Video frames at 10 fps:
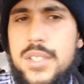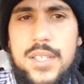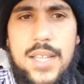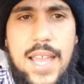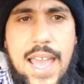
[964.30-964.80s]
we
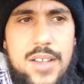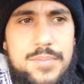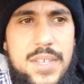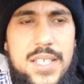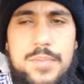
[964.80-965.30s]
couldn't
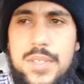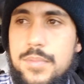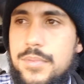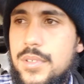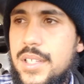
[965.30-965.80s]
house many
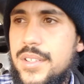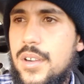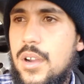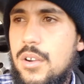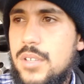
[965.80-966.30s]
people in
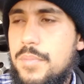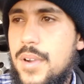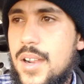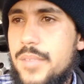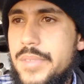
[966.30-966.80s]
their own
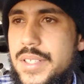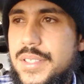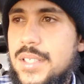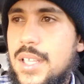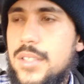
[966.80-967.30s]

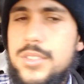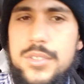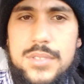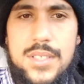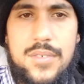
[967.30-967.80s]
apartments
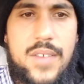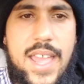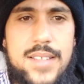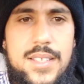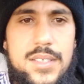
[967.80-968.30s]
due to the
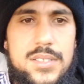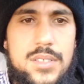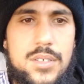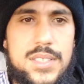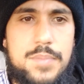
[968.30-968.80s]
fact that it's
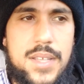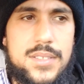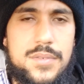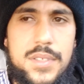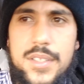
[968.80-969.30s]
so
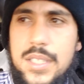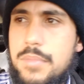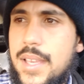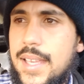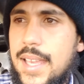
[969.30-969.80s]
expensive here in the
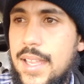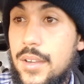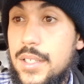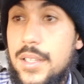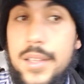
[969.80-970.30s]
Bay
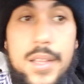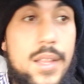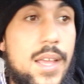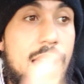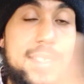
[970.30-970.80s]
Area.
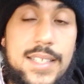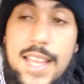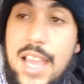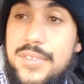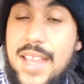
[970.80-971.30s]
I
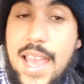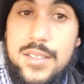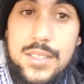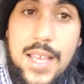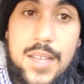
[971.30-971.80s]
did have to
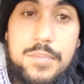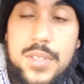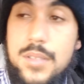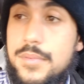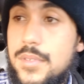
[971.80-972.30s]
house a lot of
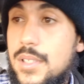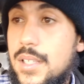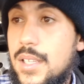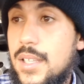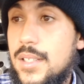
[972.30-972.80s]
people
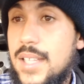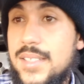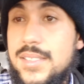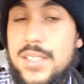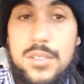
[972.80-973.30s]
in
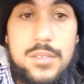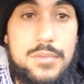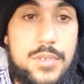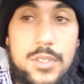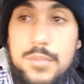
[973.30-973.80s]
a single
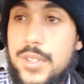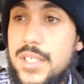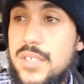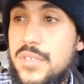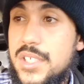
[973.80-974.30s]
room or
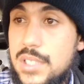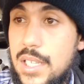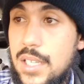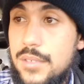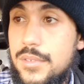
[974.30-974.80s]
even a
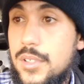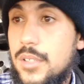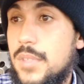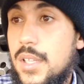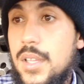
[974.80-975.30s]
shared
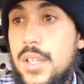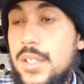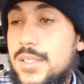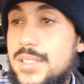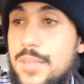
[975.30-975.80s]
room,
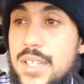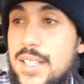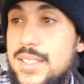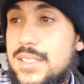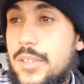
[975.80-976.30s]

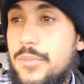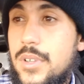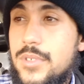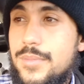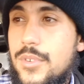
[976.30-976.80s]
something that
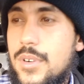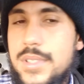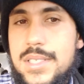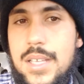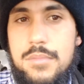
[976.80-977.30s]
somewhat would more
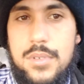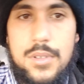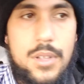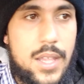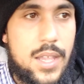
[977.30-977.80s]

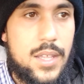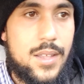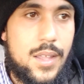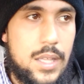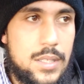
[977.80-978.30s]
resemble a
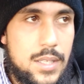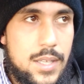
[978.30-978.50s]
uh,